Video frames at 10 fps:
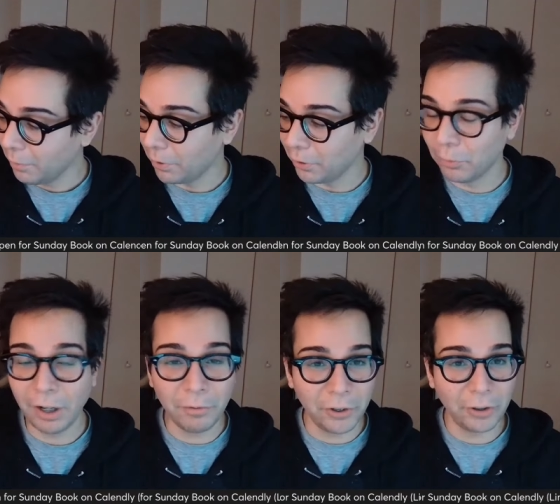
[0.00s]
but
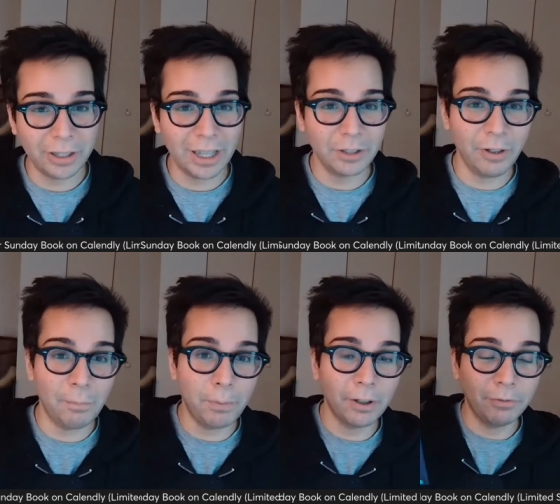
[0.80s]
whatever yours is, we
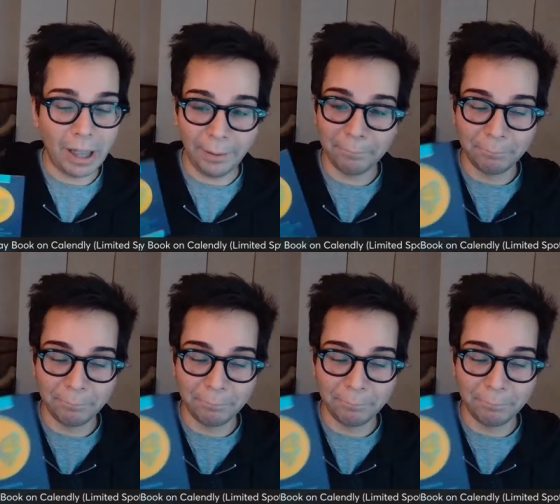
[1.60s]
have butterfly